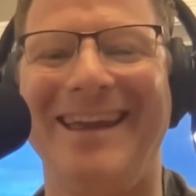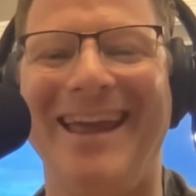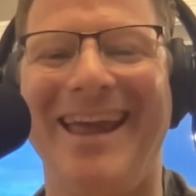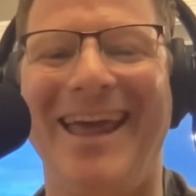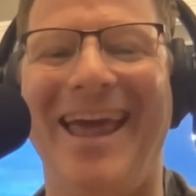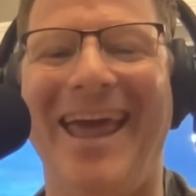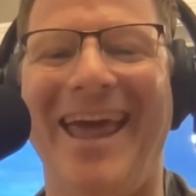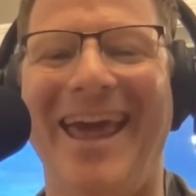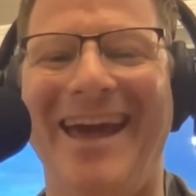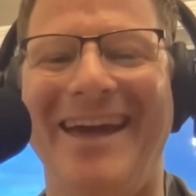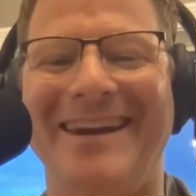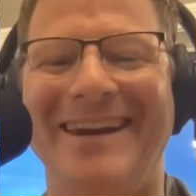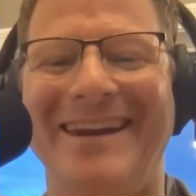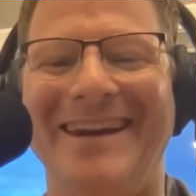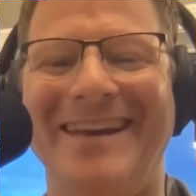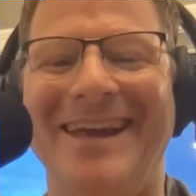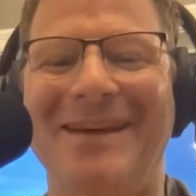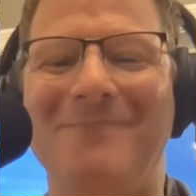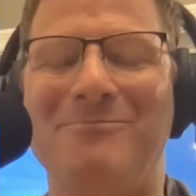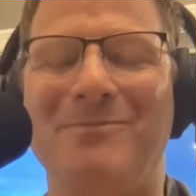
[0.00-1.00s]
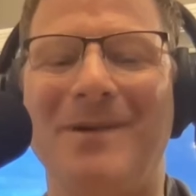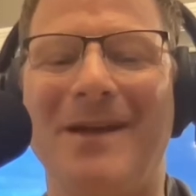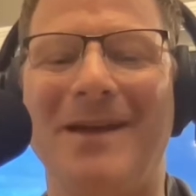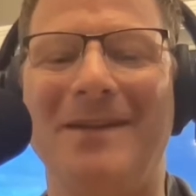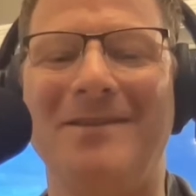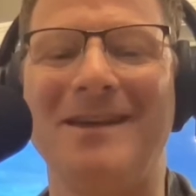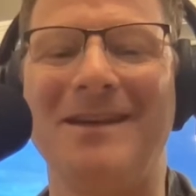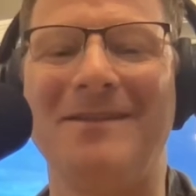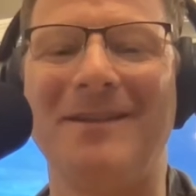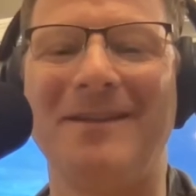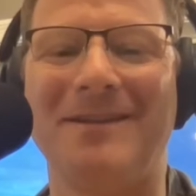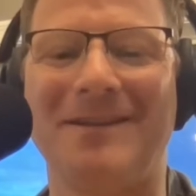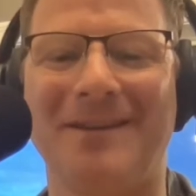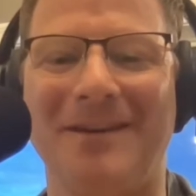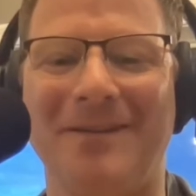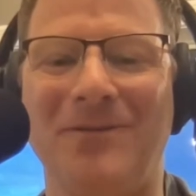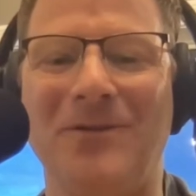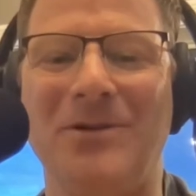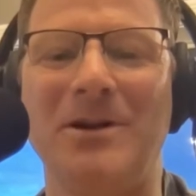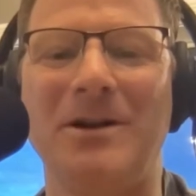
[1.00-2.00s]
And it's a
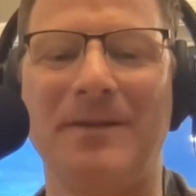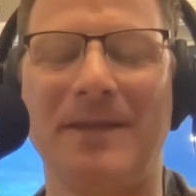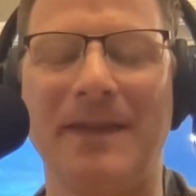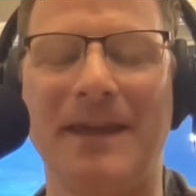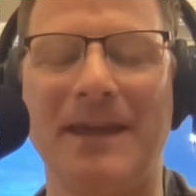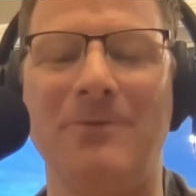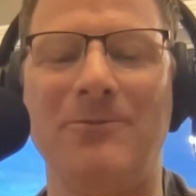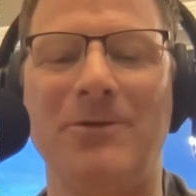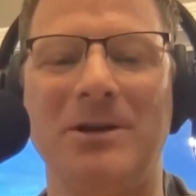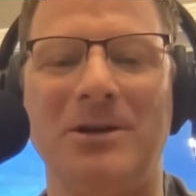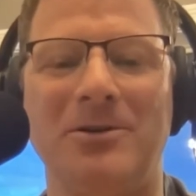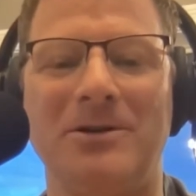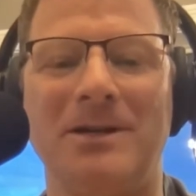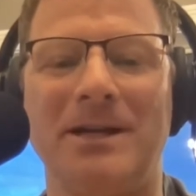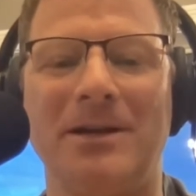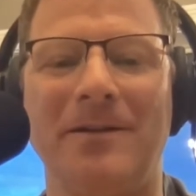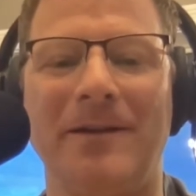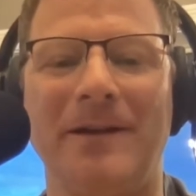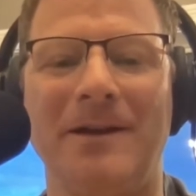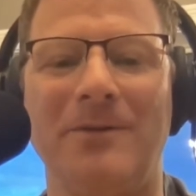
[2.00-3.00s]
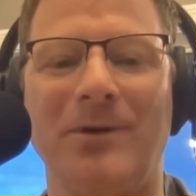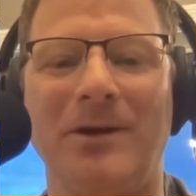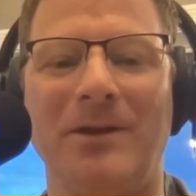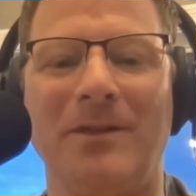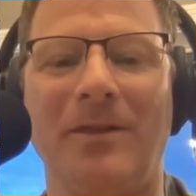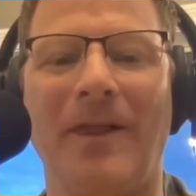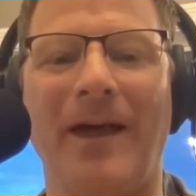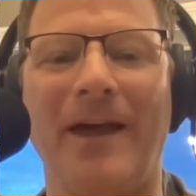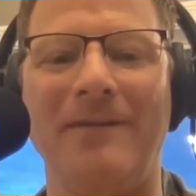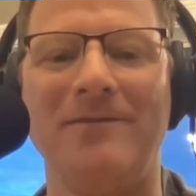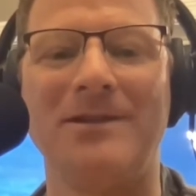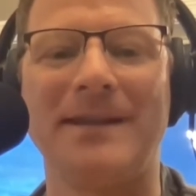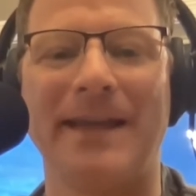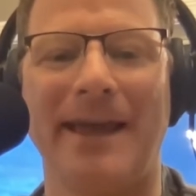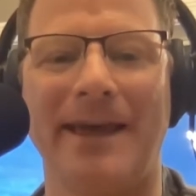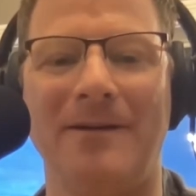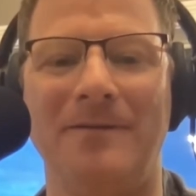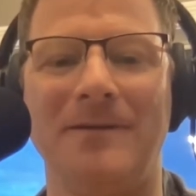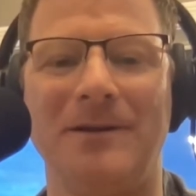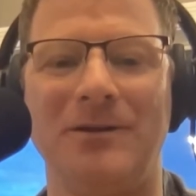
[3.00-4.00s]
different thing when you're dealing with
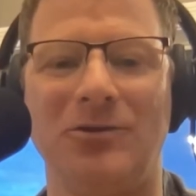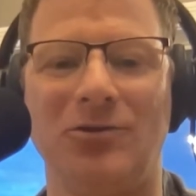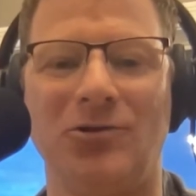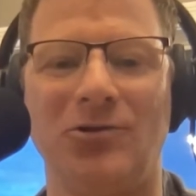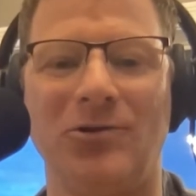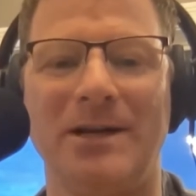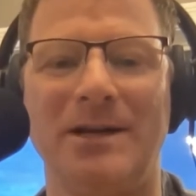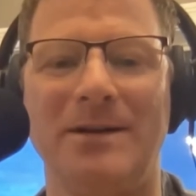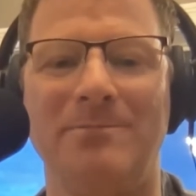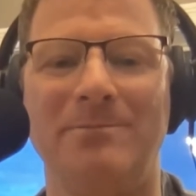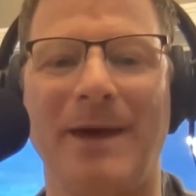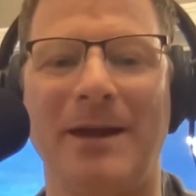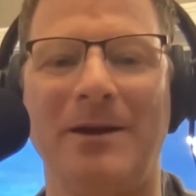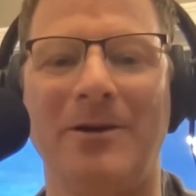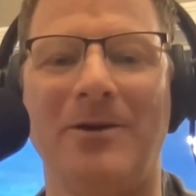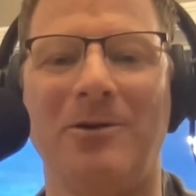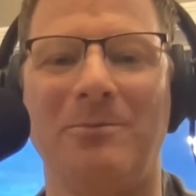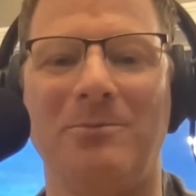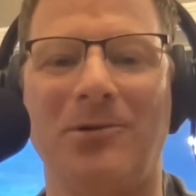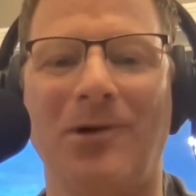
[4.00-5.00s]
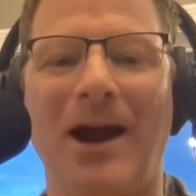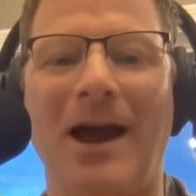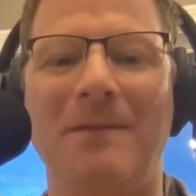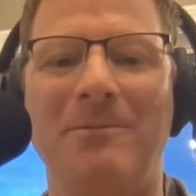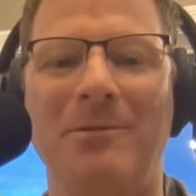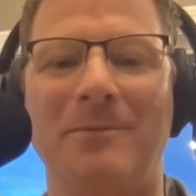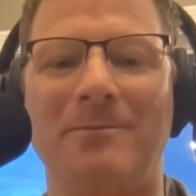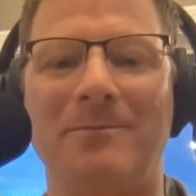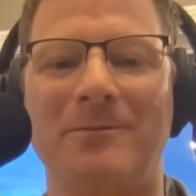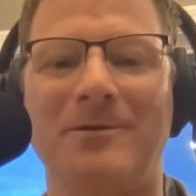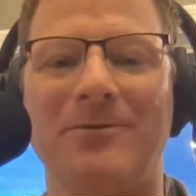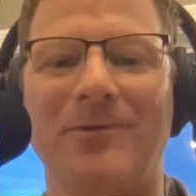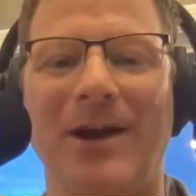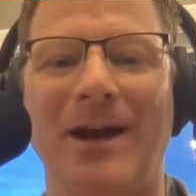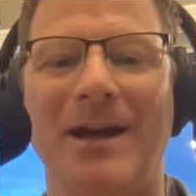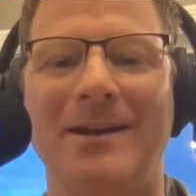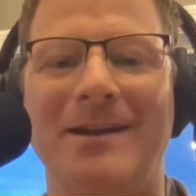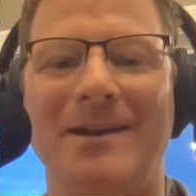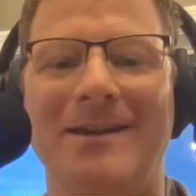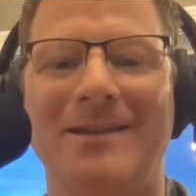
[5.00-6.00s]
lifestyle to treat medical problems,
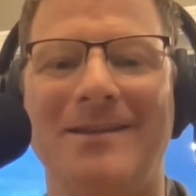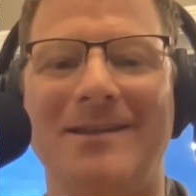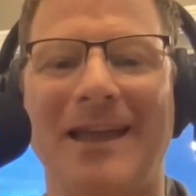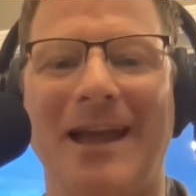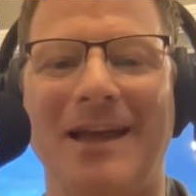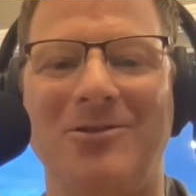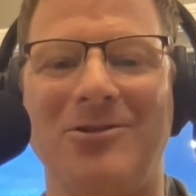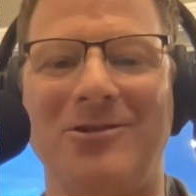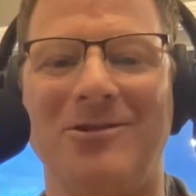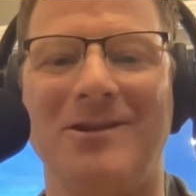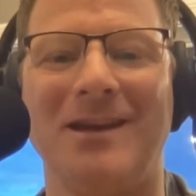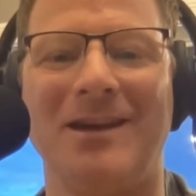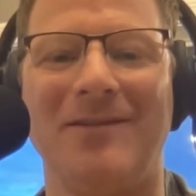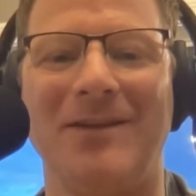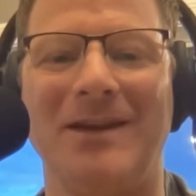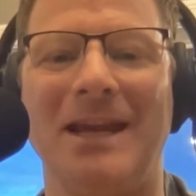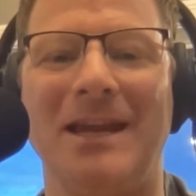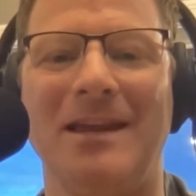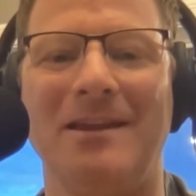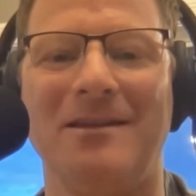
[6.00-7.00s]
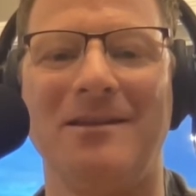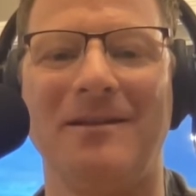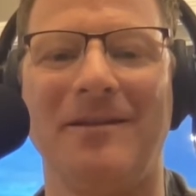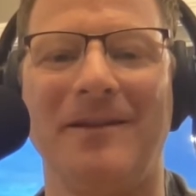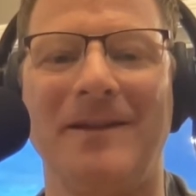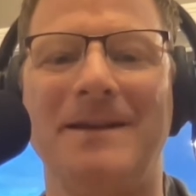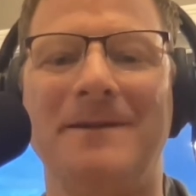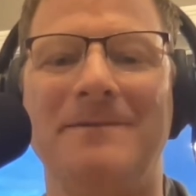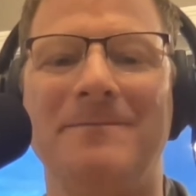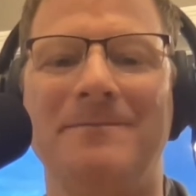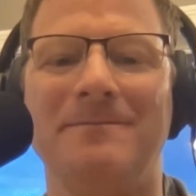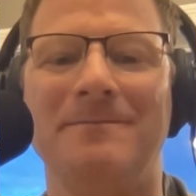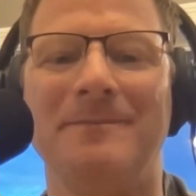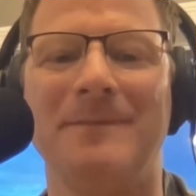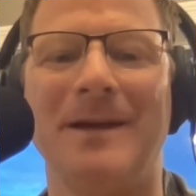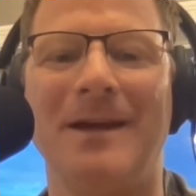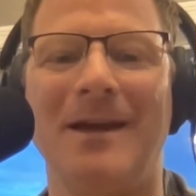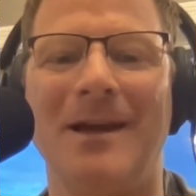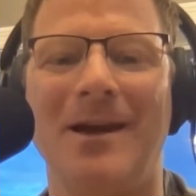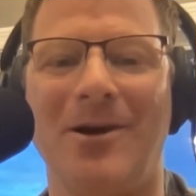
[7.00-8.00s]
right? It's not just giving insulin
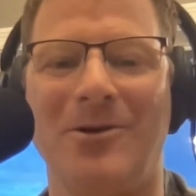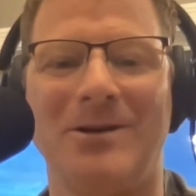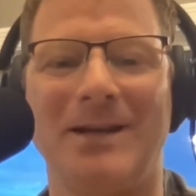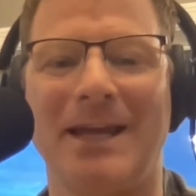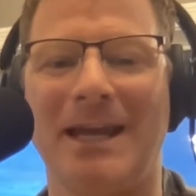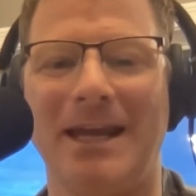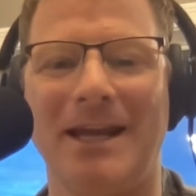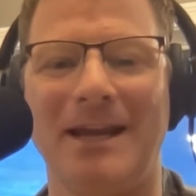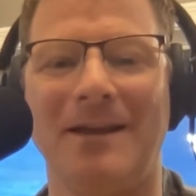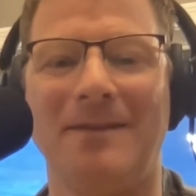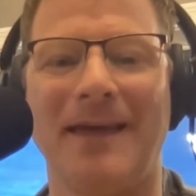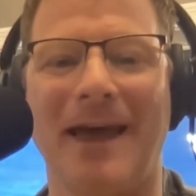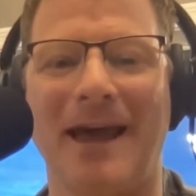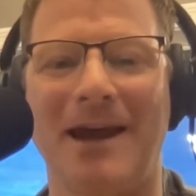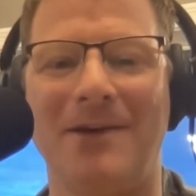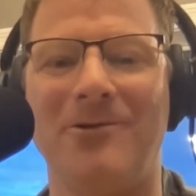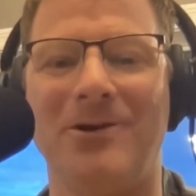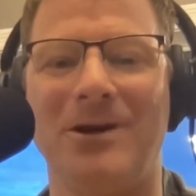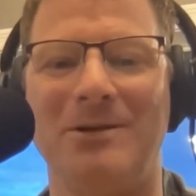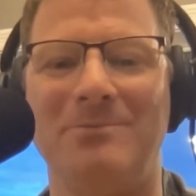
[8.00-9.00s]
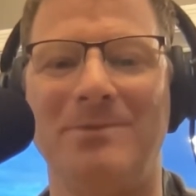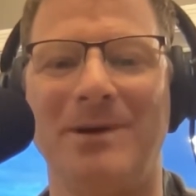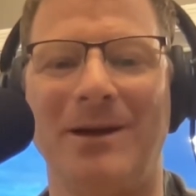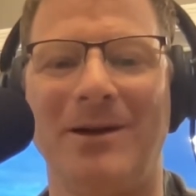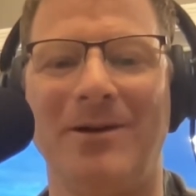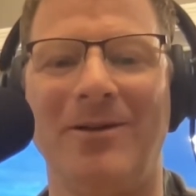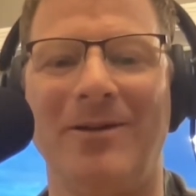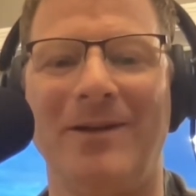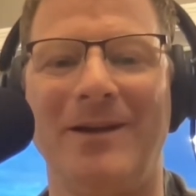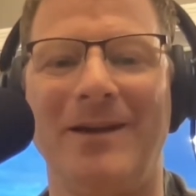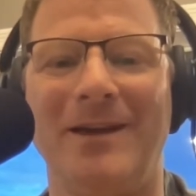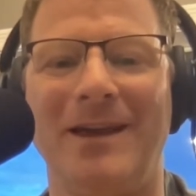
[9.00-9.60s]
or taking a thyroid pill.